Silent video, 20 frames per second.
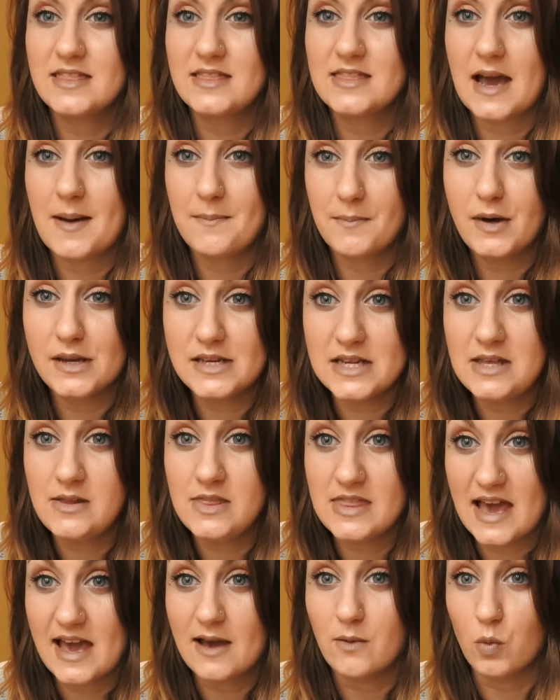that money
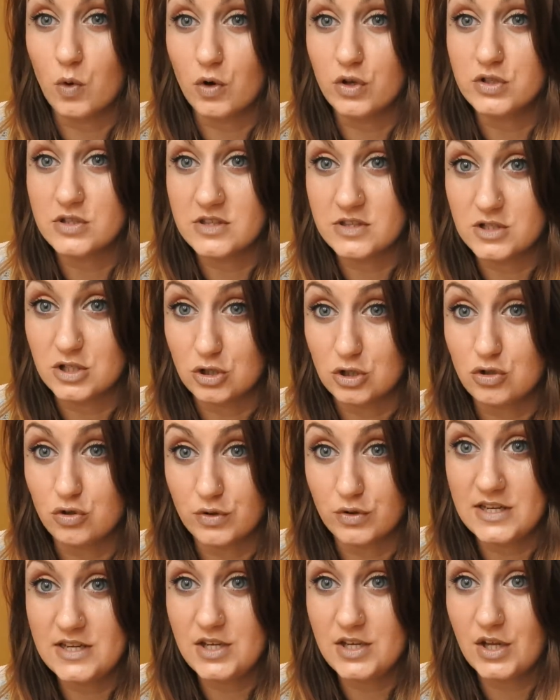there was to
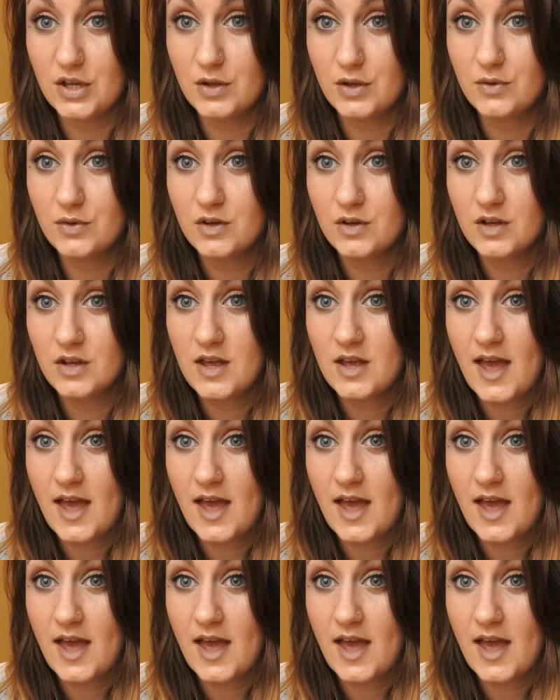treat you,